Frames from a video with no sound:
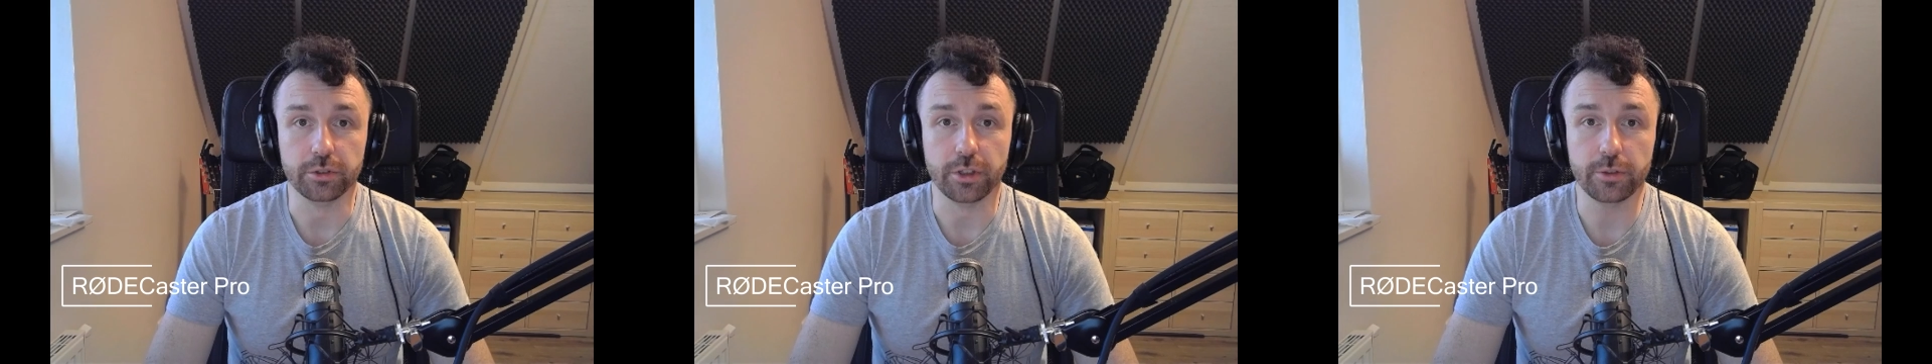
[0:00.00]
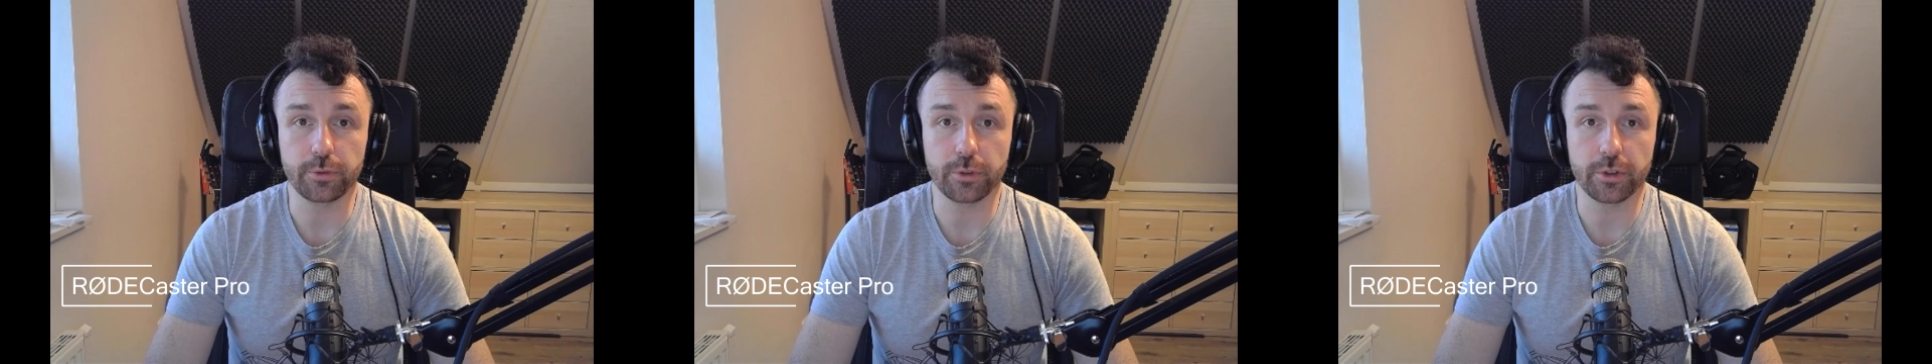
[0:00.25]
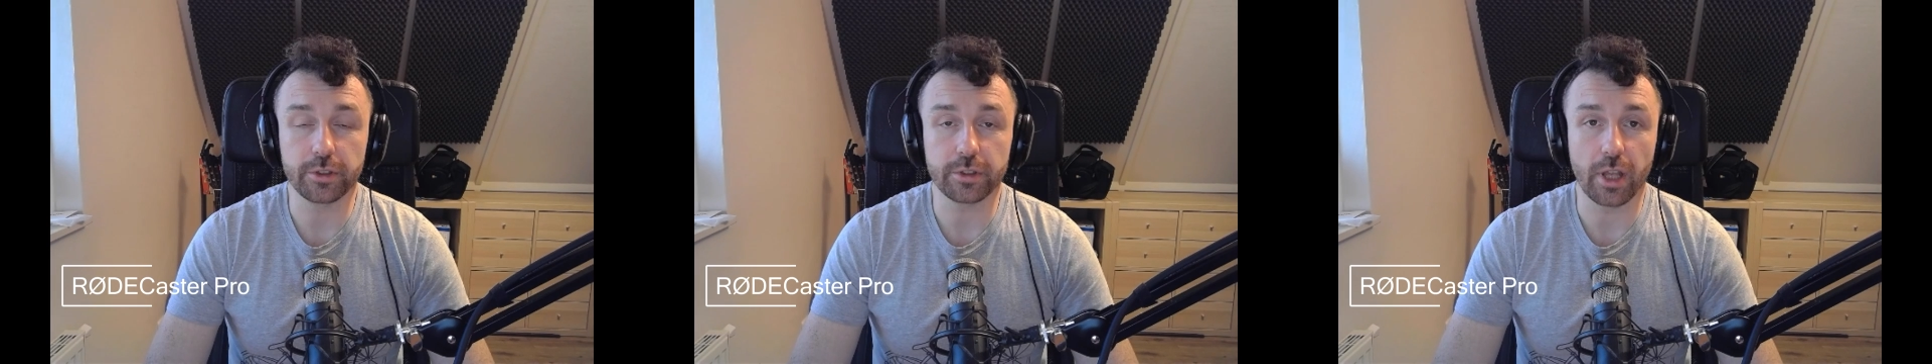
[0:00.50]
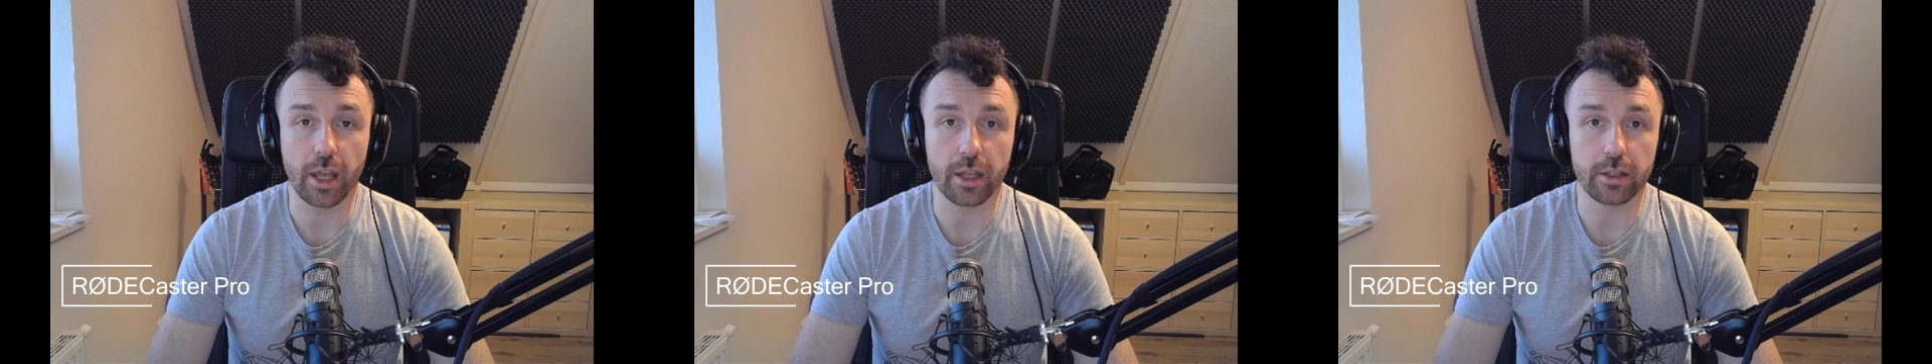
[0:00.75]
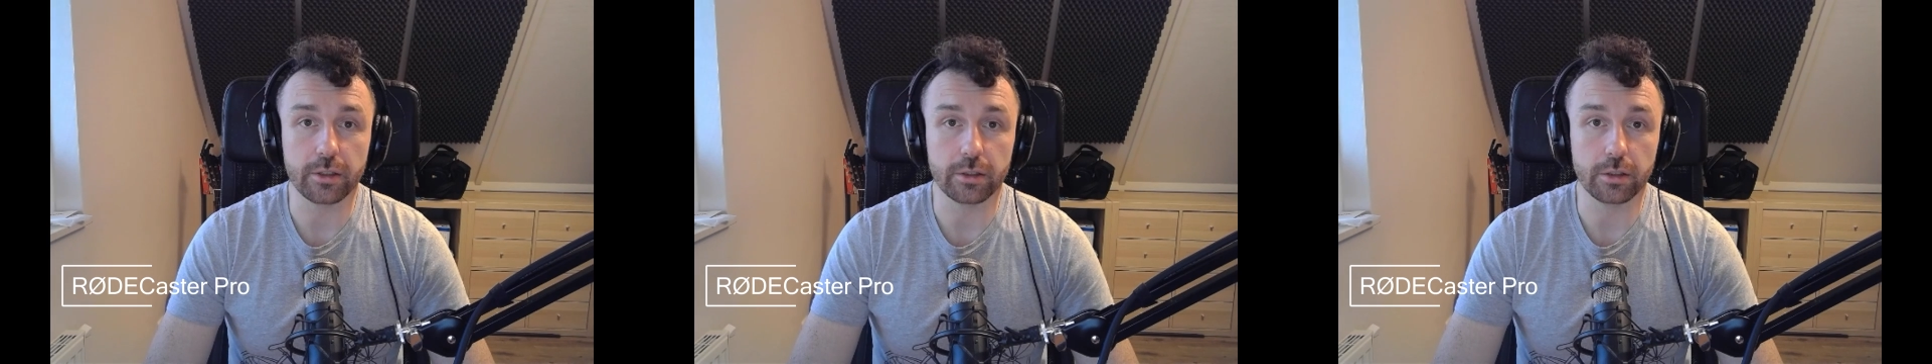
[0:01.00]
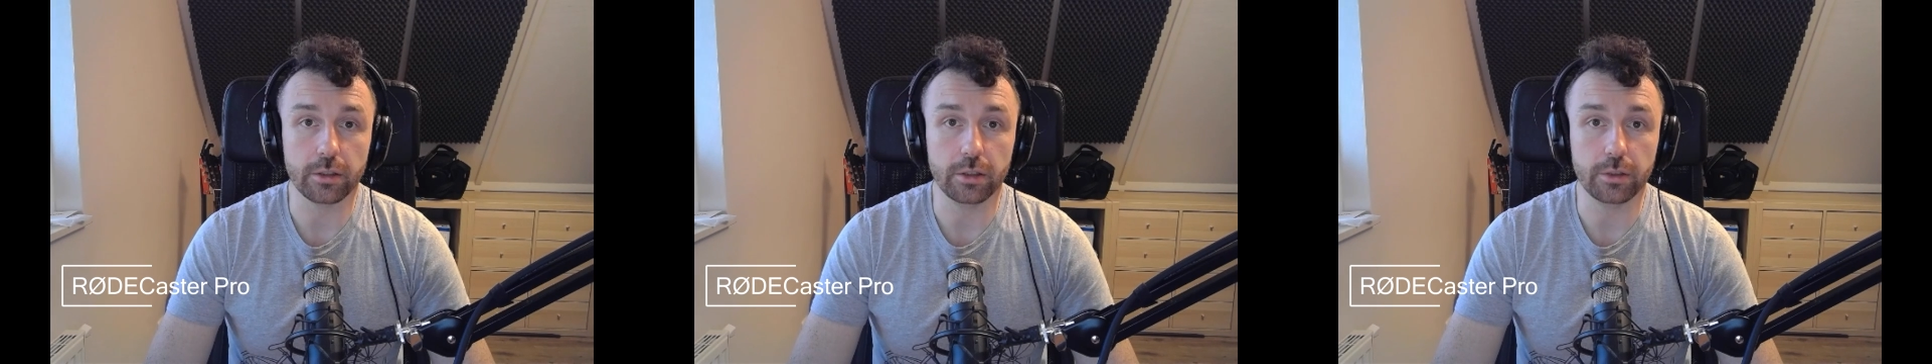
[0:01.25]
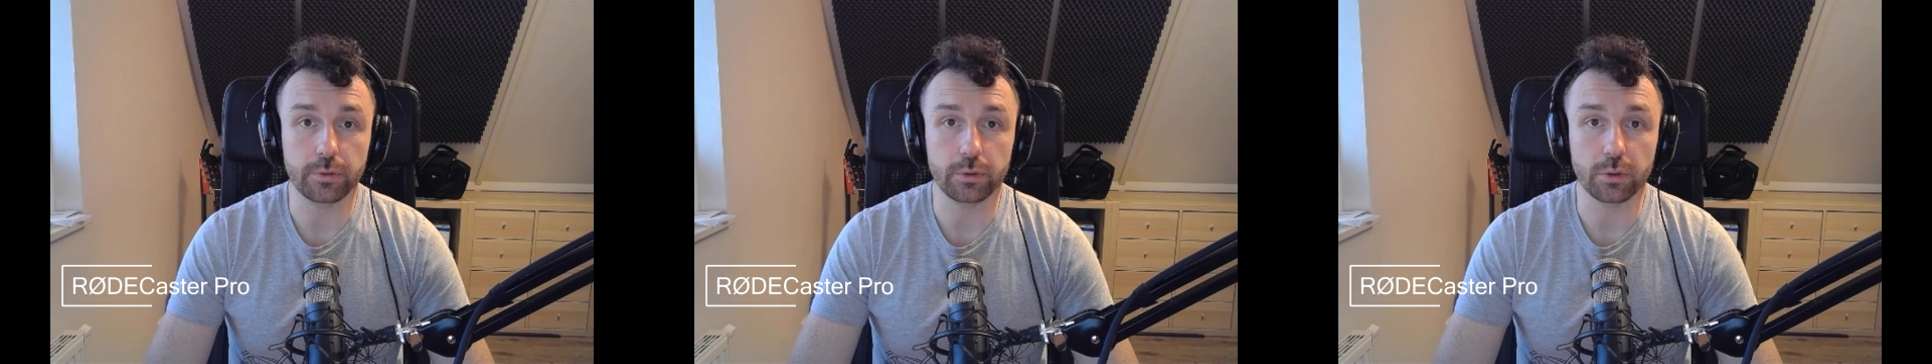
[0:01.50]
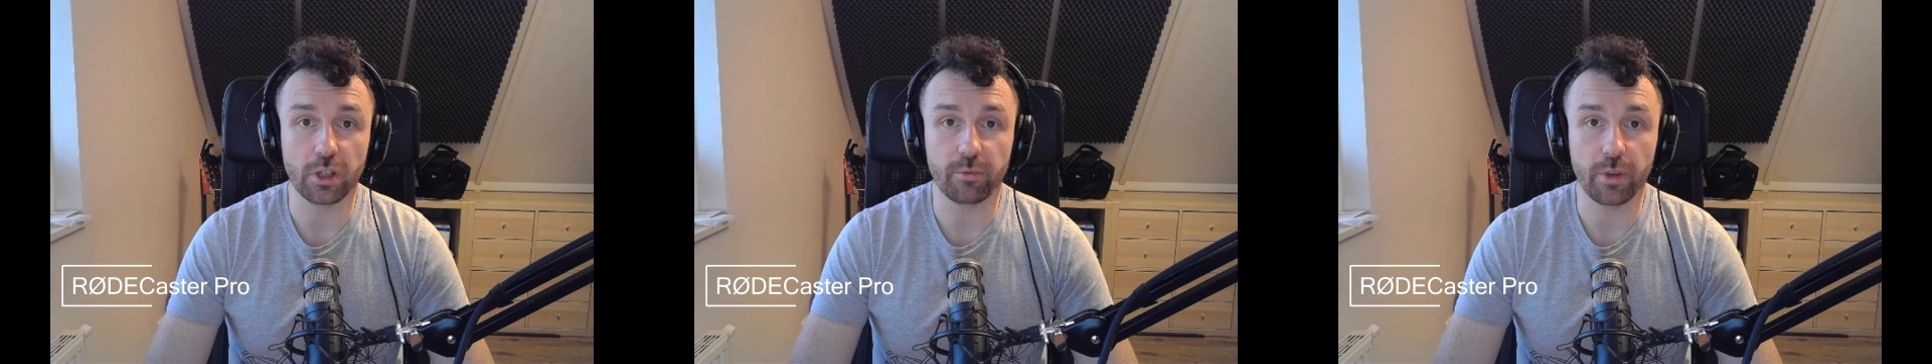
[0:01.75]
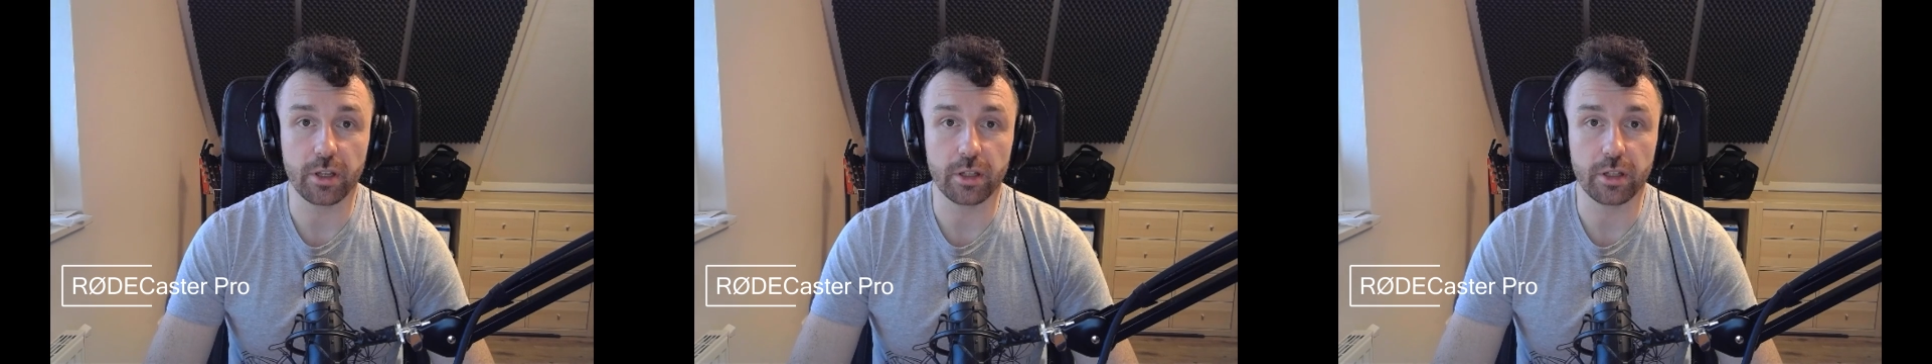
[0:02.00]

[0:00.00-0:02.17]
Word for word: the difference and uh, if you have made